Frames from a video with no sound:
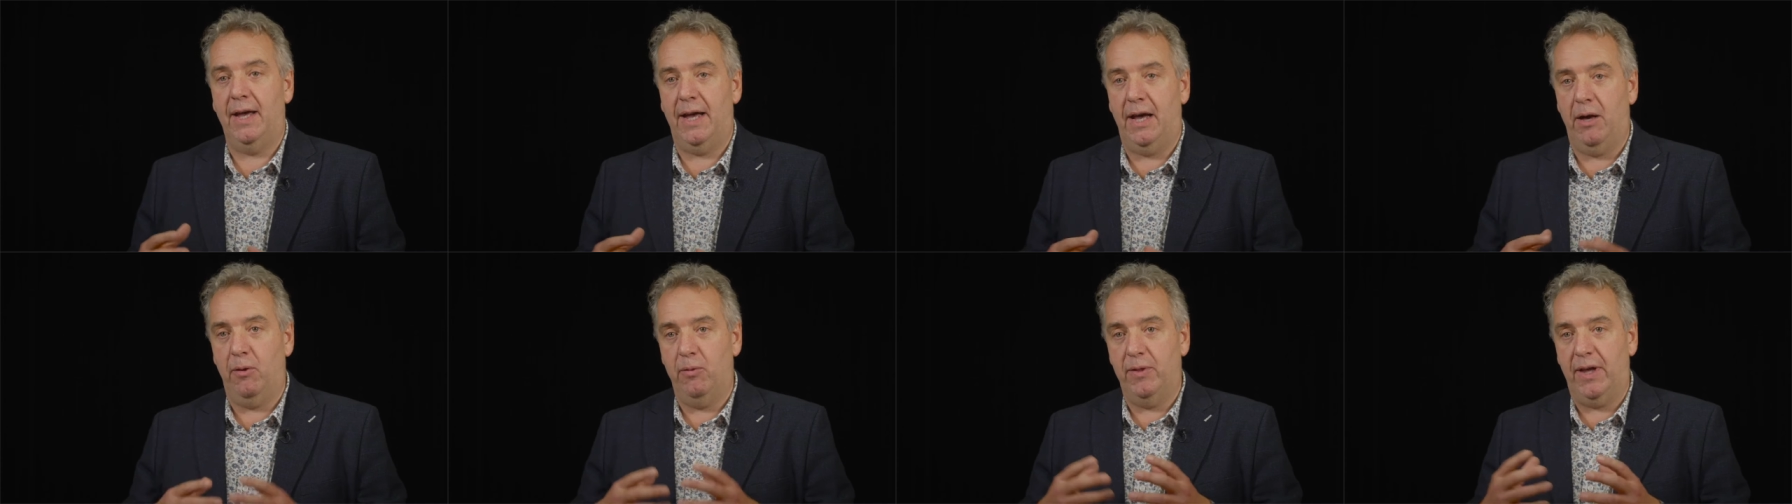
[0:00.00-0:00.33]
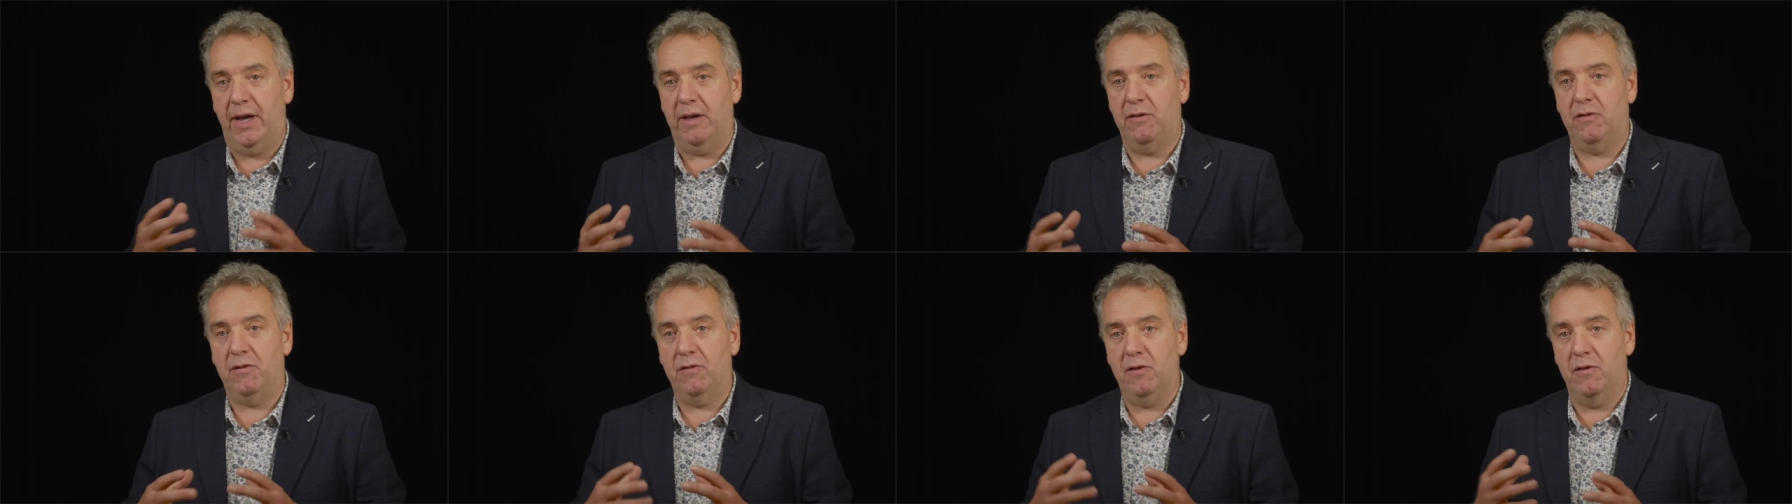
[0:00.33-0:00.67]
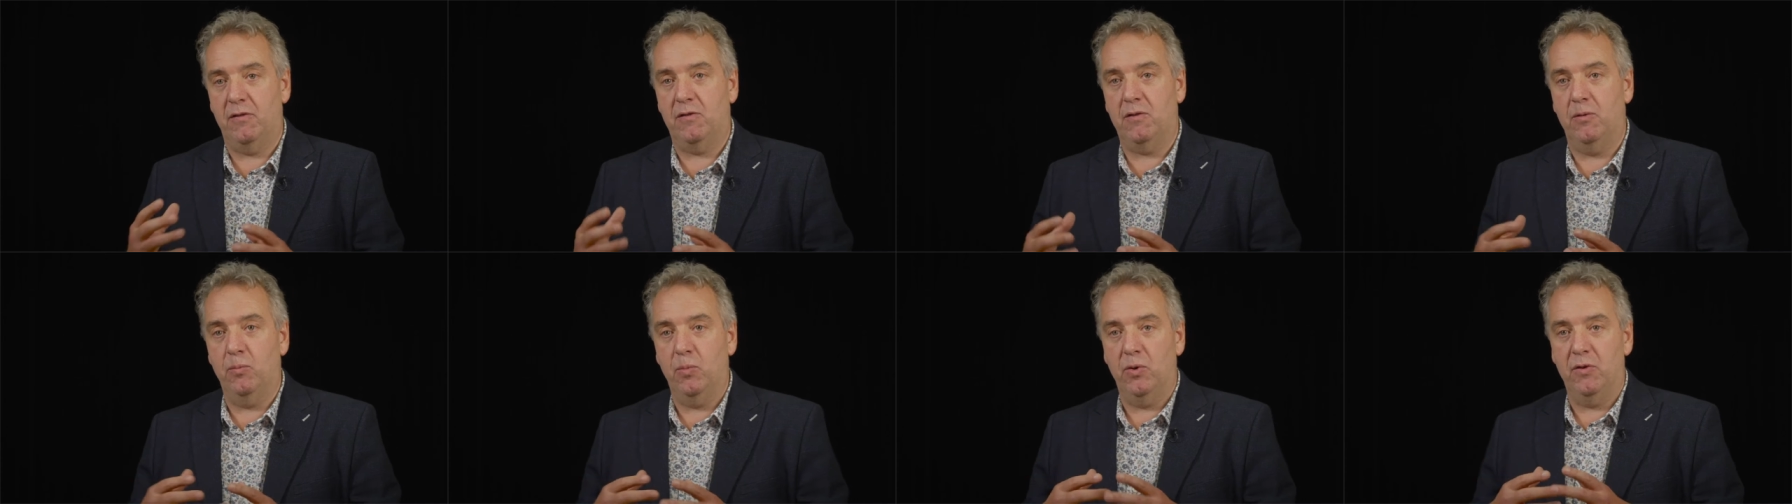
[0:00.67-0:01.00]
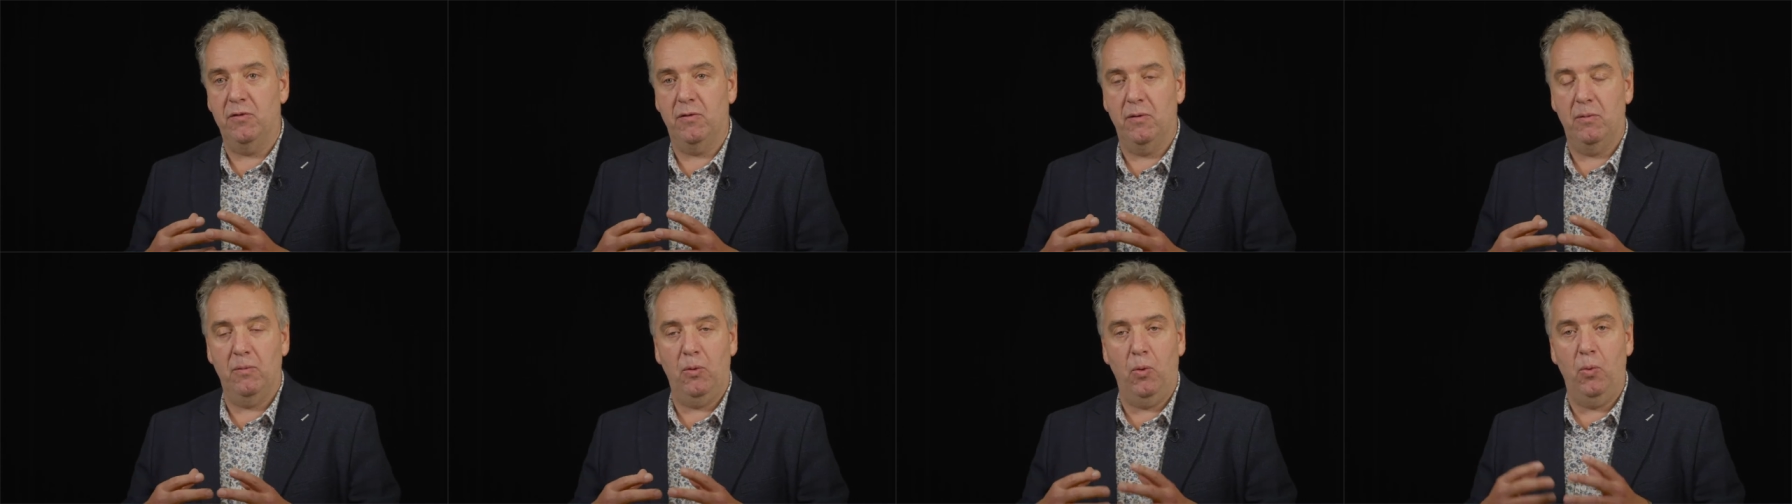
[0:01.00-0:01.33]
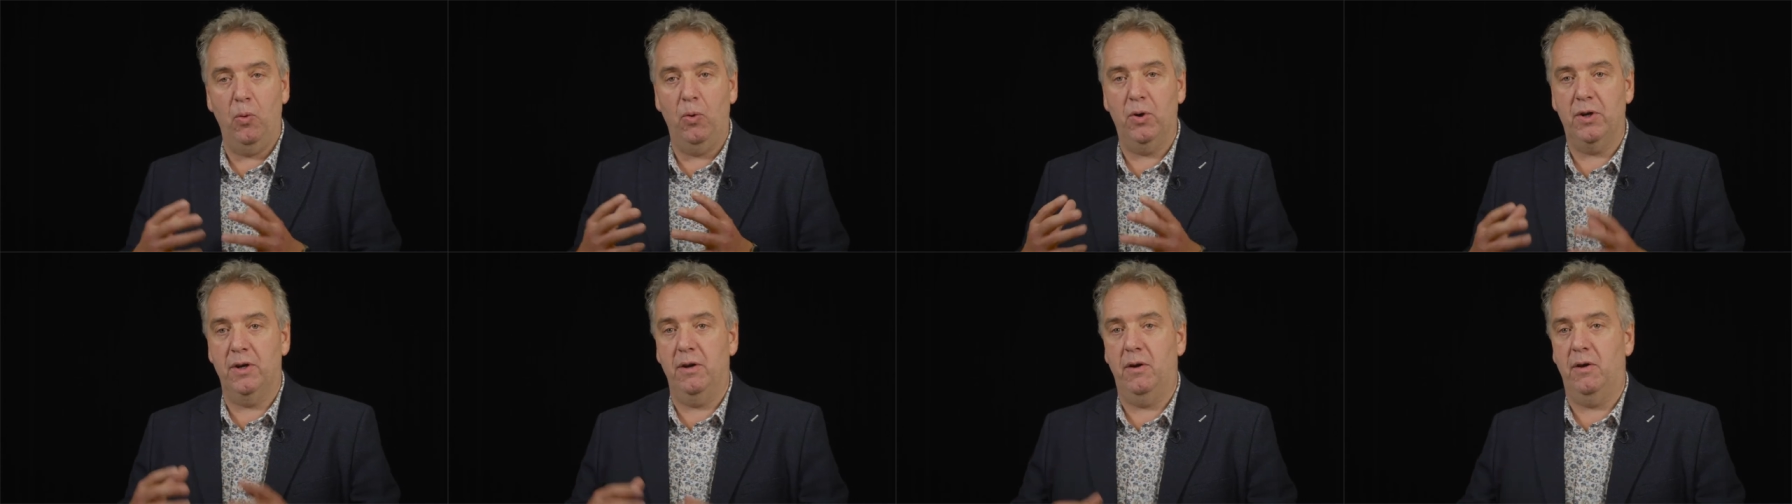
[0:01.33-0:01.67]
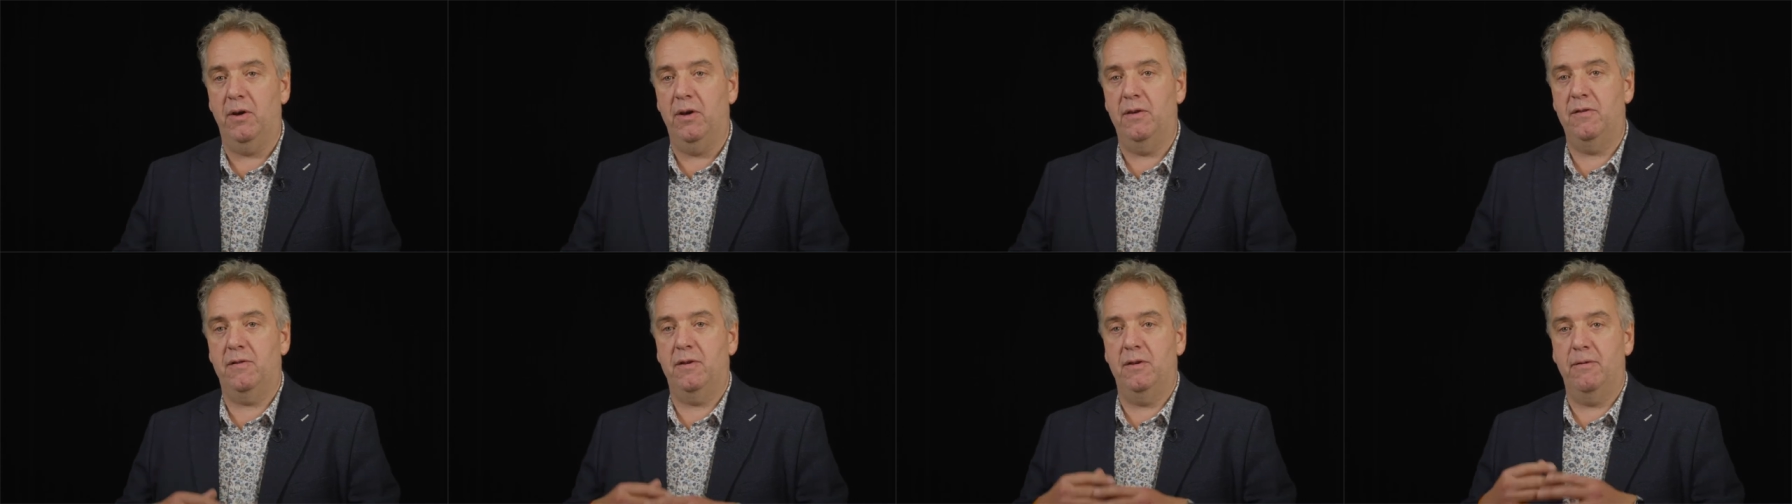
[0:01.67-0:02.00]
how that system was
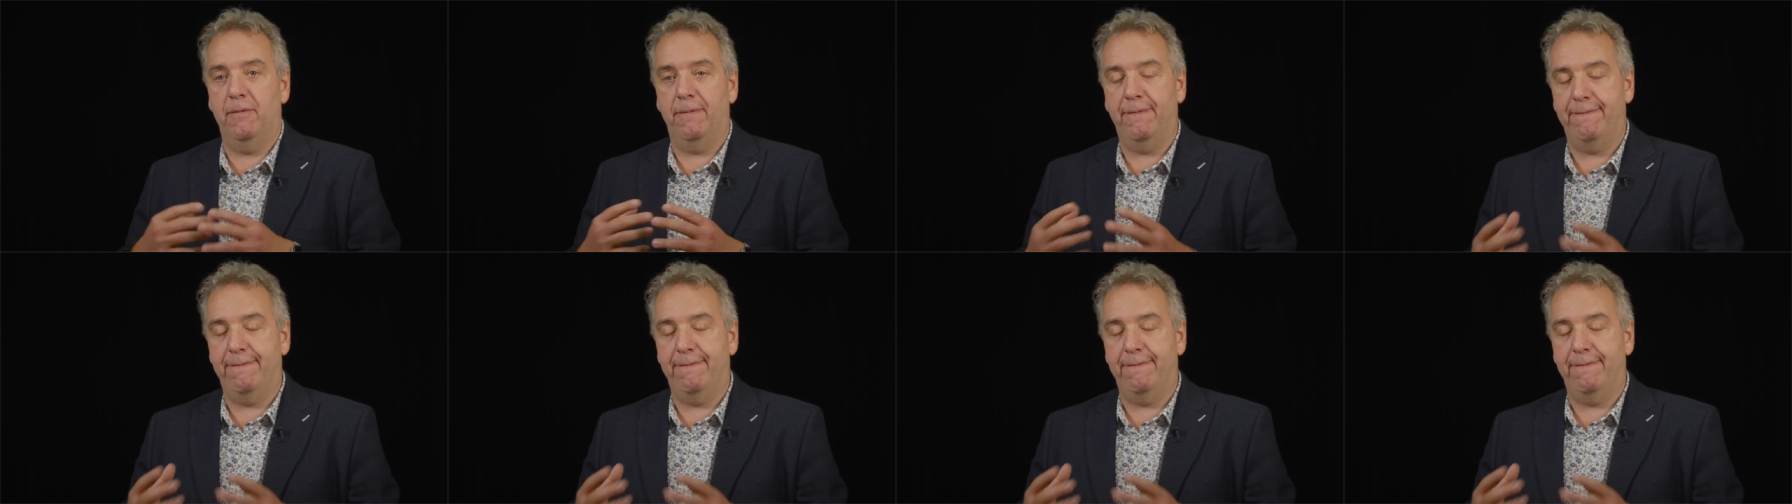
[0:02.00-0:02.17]
organized and